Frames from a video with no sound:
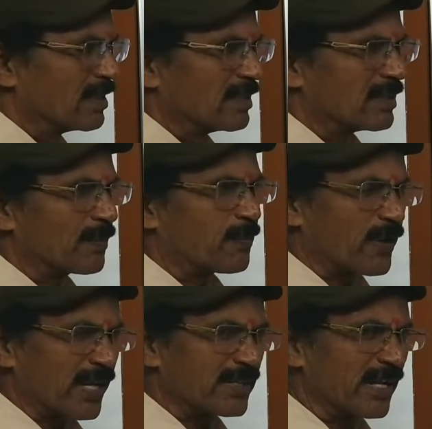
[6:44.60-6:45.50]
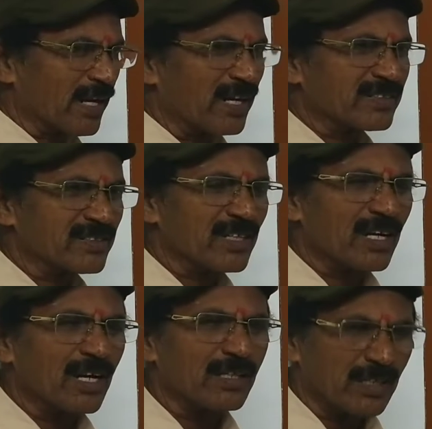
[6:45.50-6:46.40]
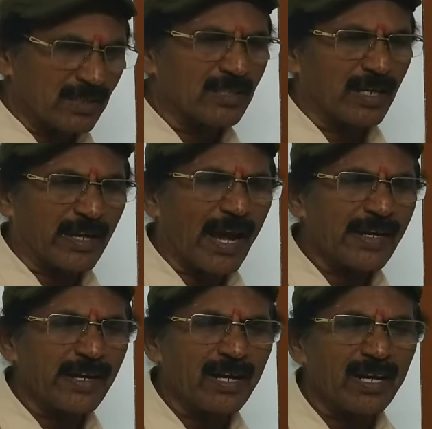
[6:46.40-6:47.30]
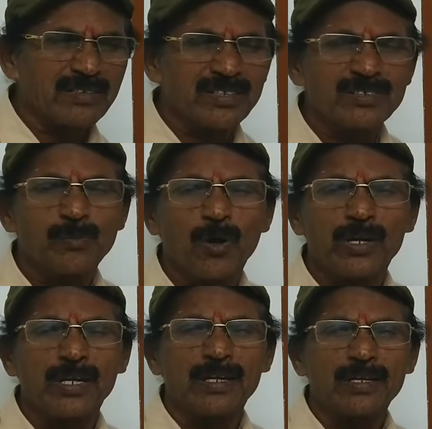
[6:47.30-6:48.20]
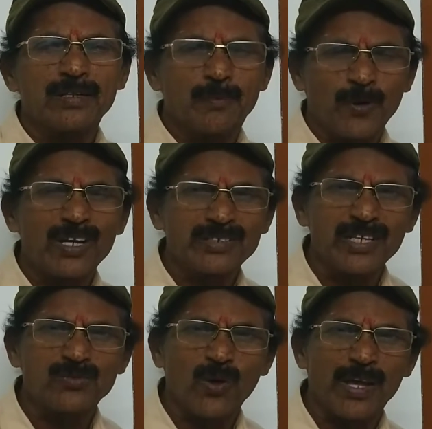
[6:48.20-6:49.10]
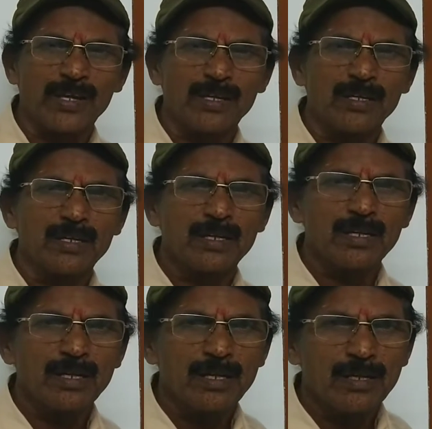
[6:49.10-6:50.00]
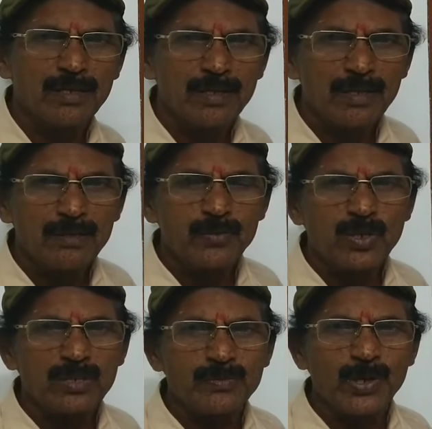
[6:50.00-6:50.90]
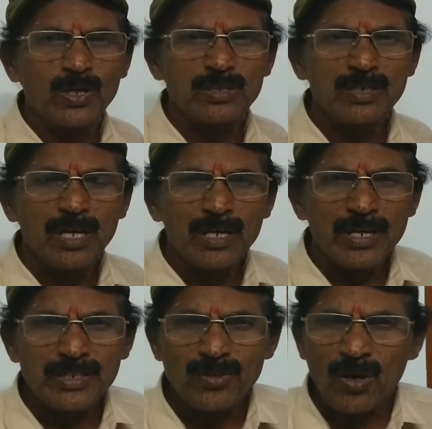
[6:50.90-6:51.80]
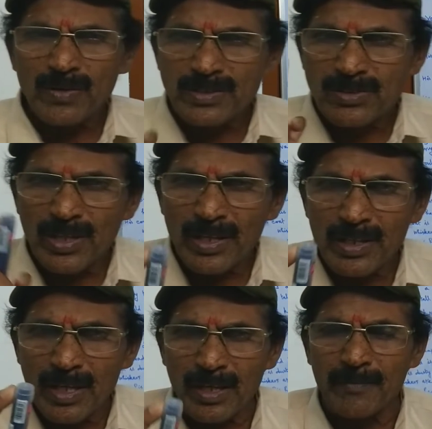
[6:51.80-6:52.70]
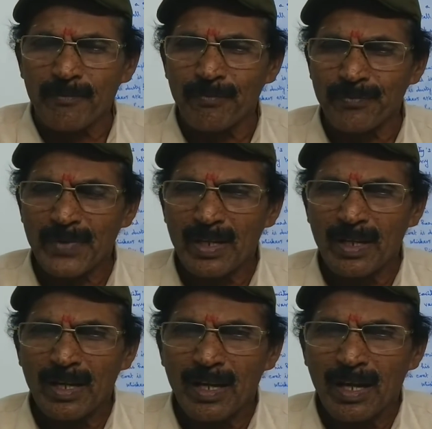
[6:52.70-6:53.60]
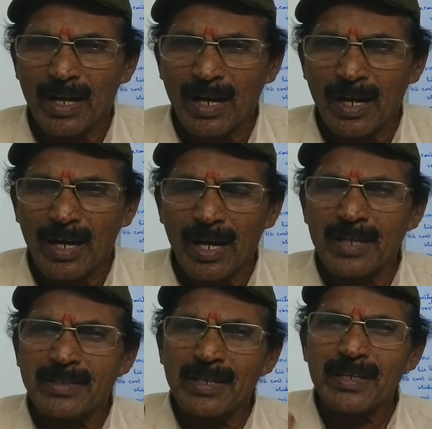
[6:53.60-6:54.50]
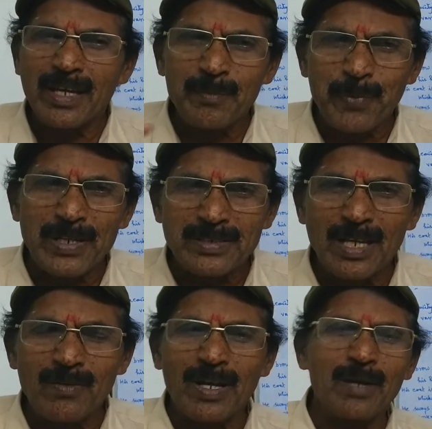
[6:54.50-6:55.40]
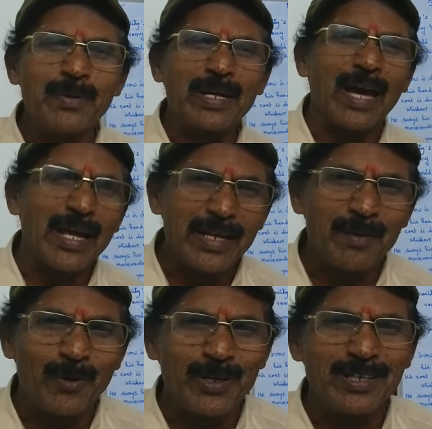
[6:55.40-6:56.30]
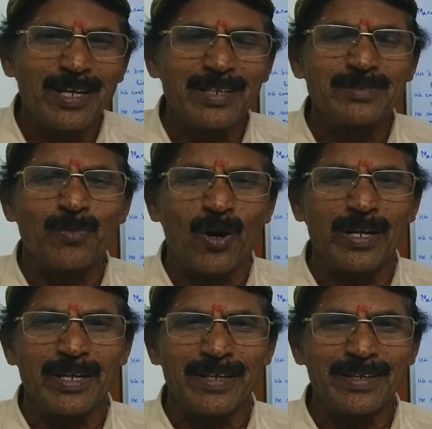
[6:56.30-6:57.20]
The poet neglects, the cat neglects its body. The poet says why? Because he is always thinking. A thinking person will not be caring about his body.